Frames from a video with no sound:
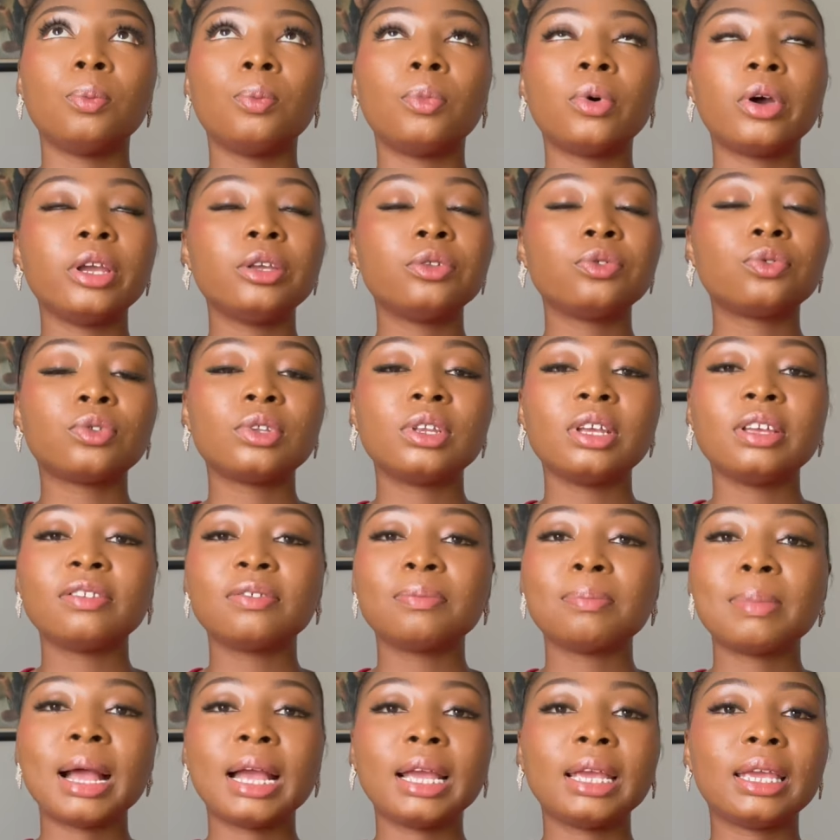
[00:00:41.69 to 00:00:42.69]
But in
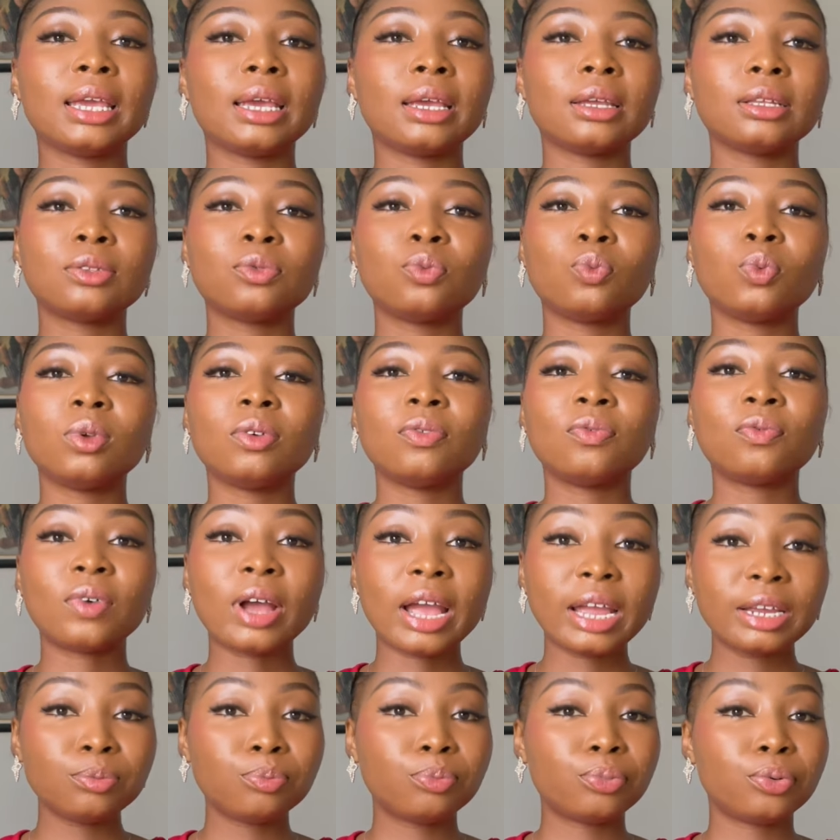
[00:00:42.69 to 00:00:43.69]
today's market, we
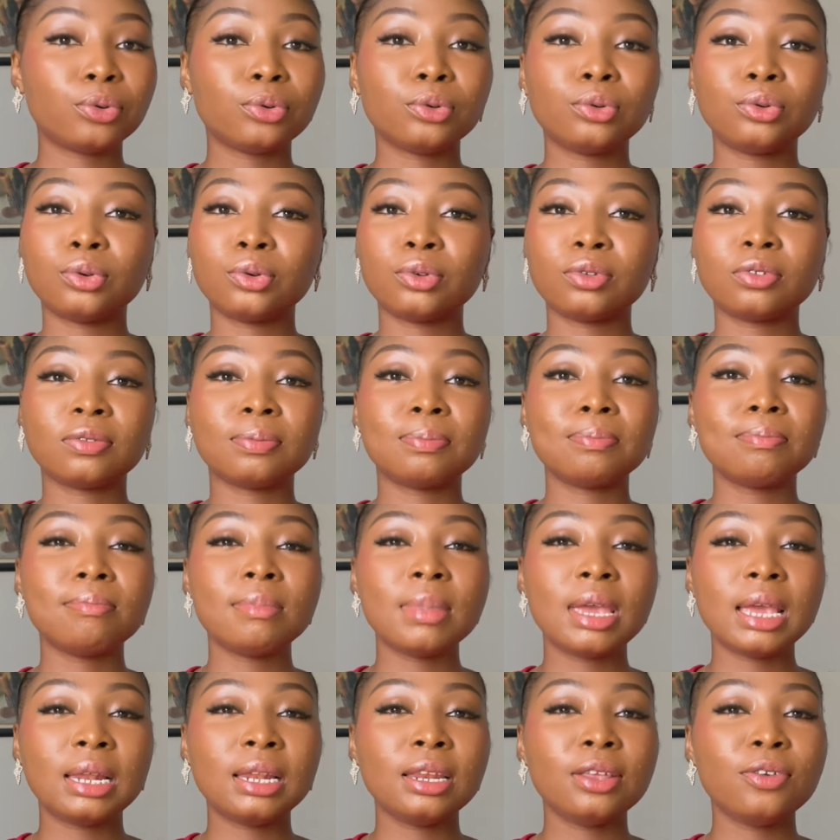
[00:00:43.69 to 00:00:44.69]
find products
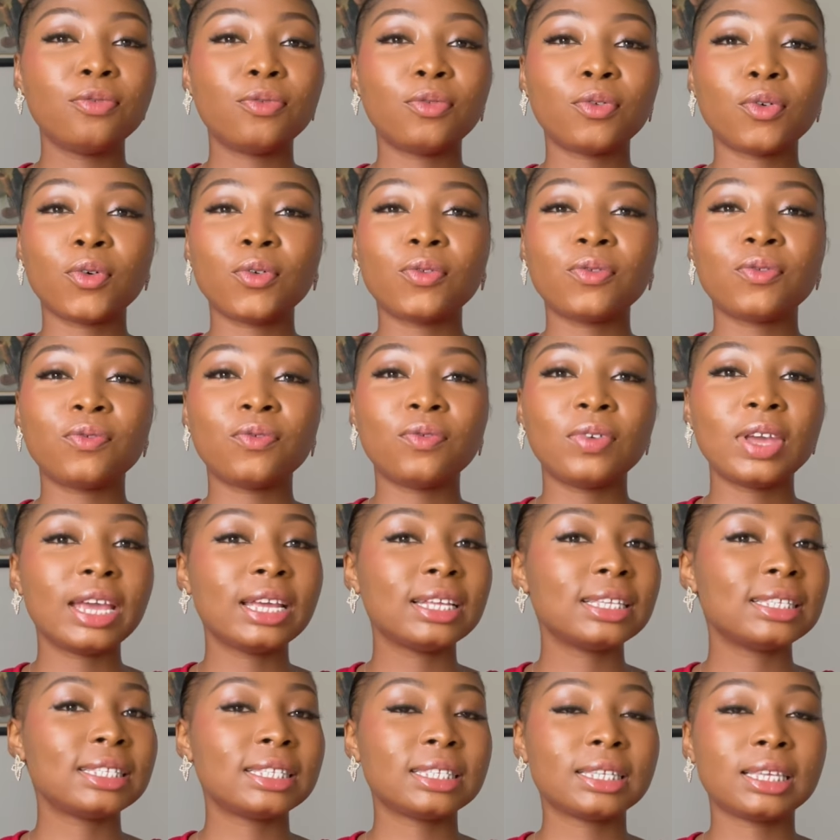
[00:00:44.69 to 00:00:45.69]
mainly for
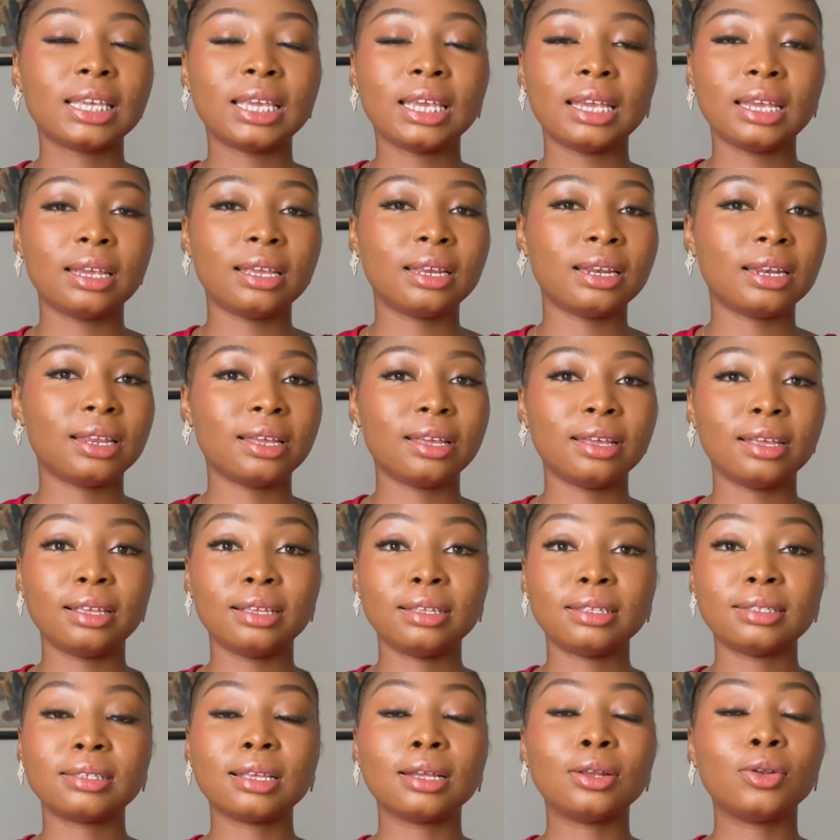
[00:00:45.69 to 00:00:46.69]
fair skin.
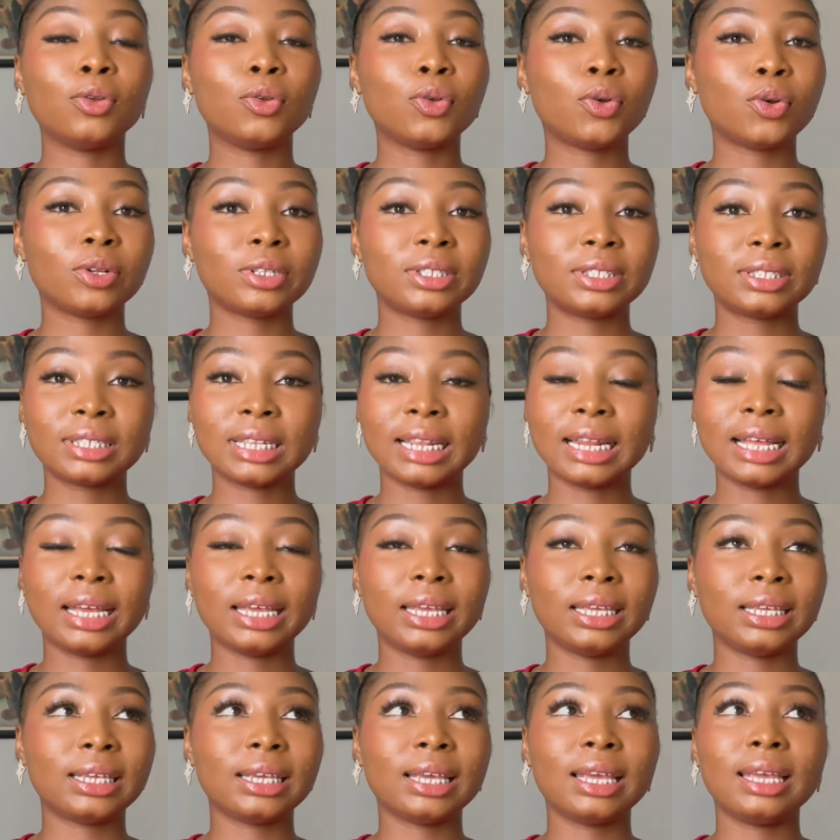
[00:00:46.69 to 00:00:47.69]
It's a lot,
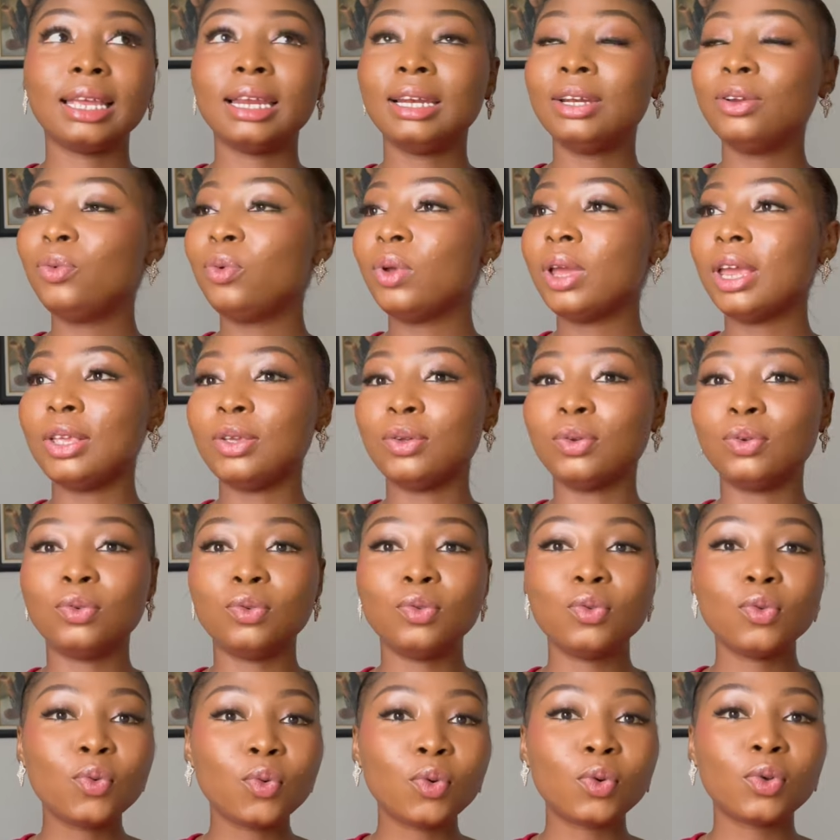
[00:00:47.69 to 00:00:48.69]
like anywhere you
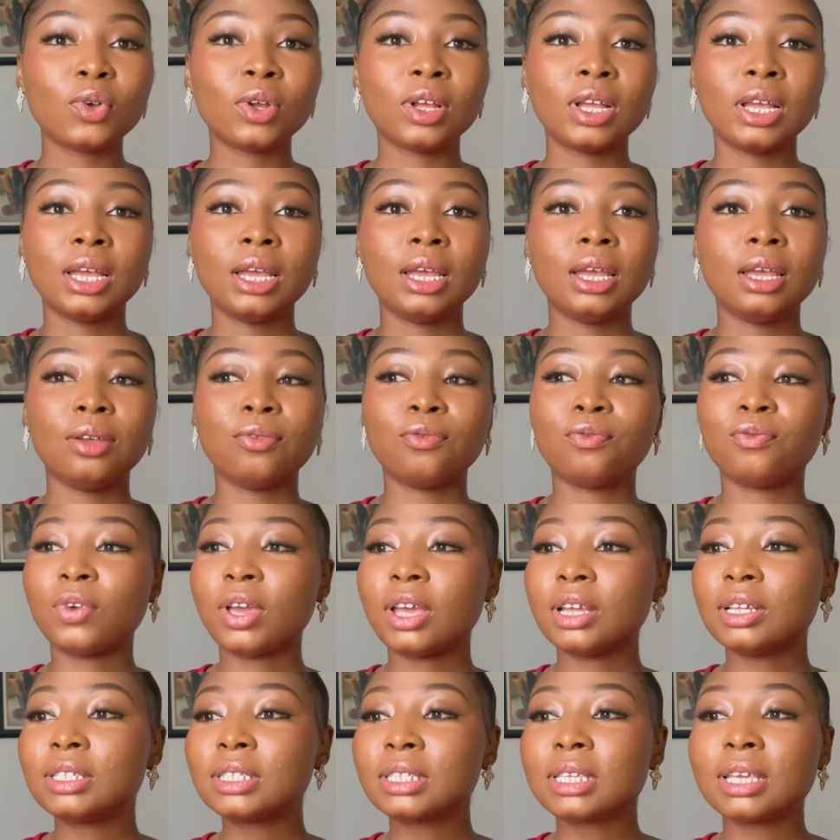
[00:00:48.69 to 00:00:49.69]
look,
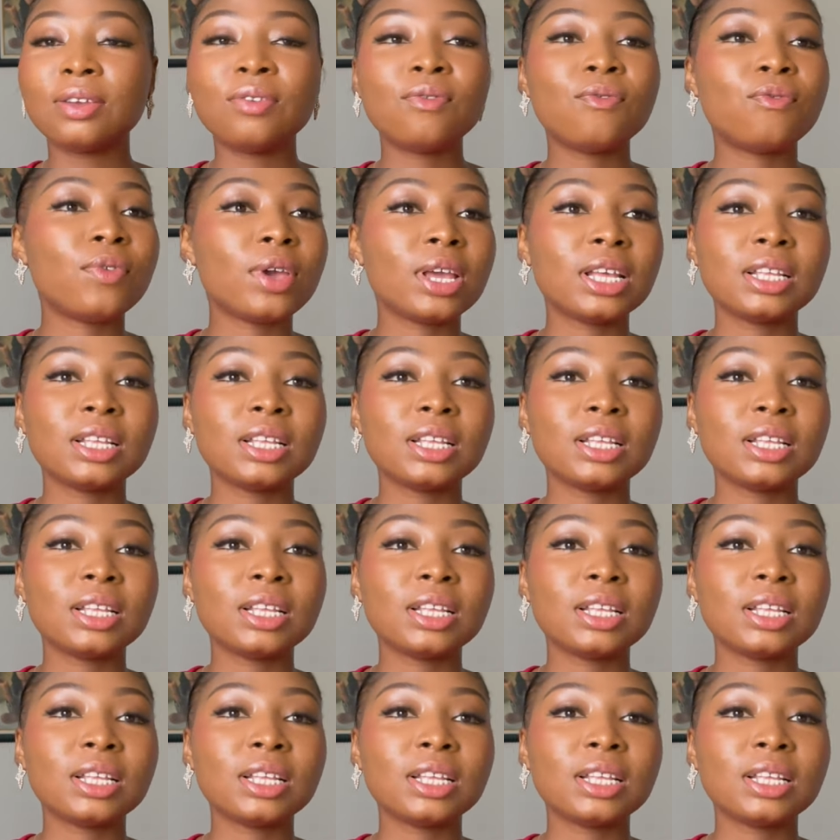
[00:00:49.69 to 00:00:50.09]
fair skin.